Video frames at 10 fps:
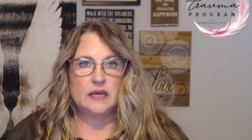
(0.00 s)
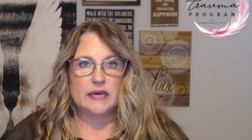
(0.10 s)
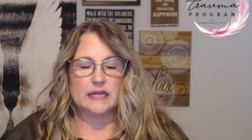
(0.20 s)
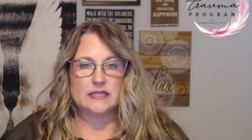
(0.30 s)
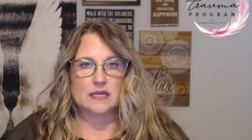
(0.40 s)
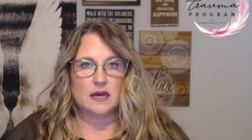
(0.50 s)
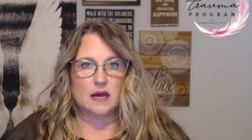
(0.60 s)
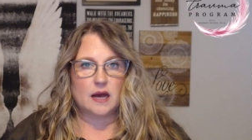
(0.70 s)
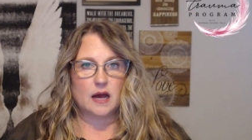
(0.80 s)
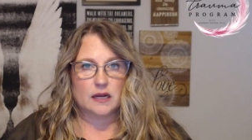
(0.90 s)
it's
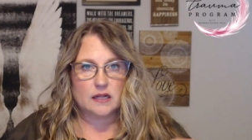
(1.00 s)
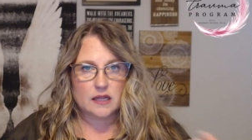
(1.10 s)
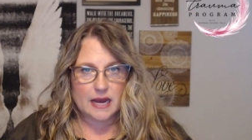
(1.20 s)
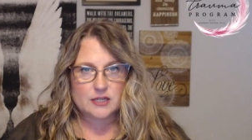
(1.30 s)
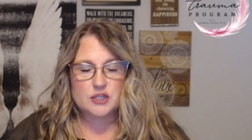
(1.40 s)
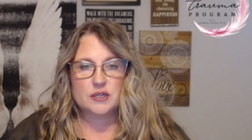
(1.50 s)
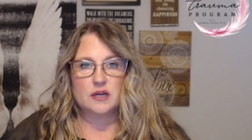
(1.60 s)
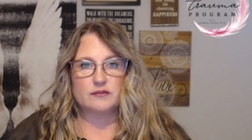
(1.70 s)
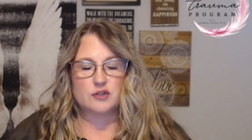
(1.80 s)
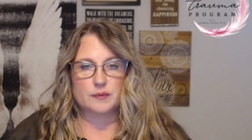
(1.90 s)
a collection
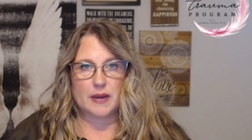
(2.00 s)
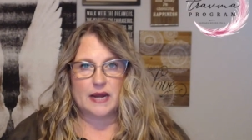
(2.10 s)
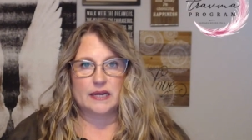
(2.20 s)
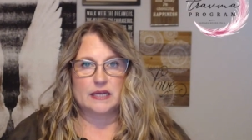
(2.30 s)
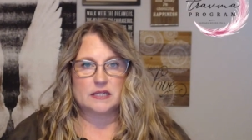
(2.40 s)
of traumatic